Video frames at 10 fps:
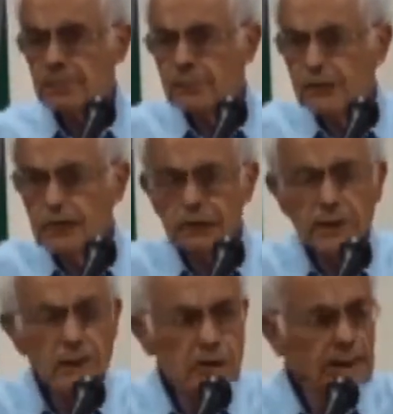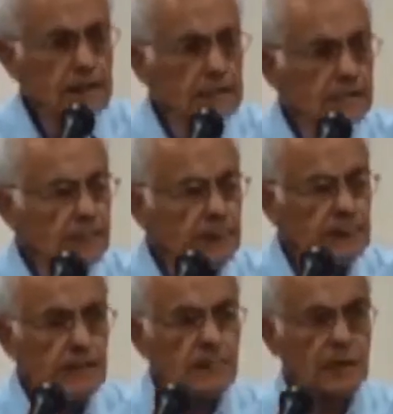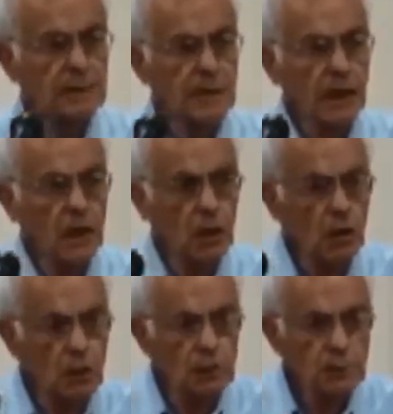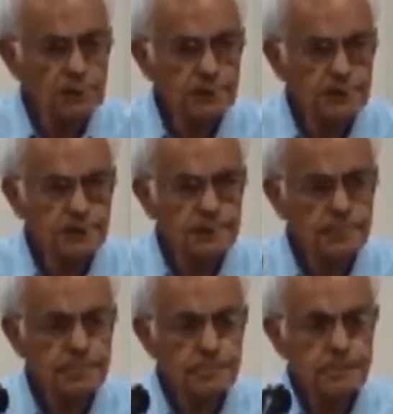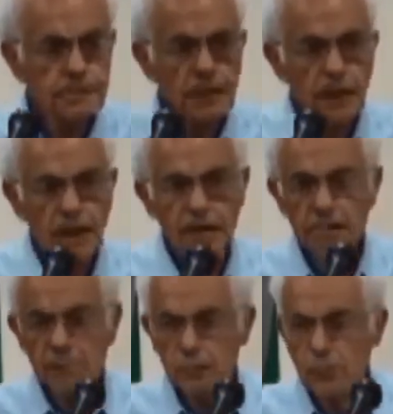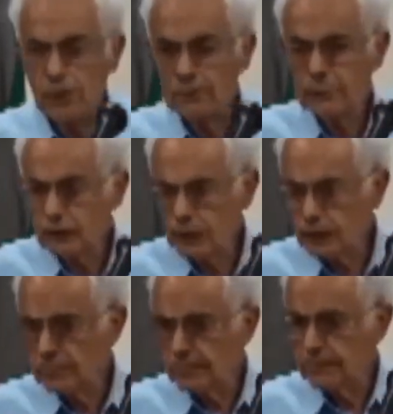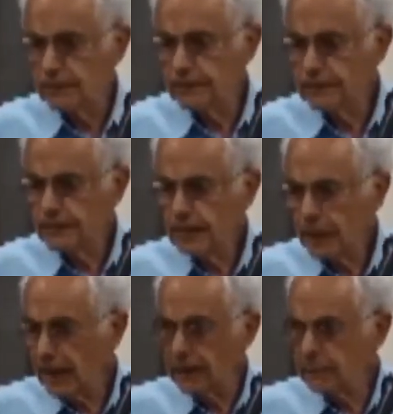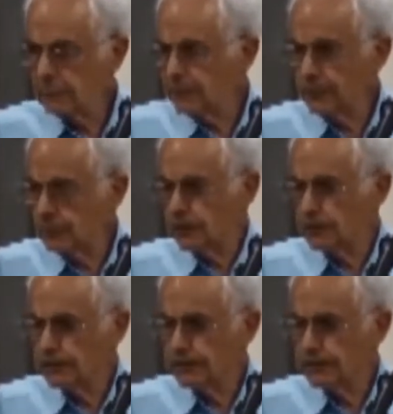It is very clear that Nahor had 12 children, 8 and 4.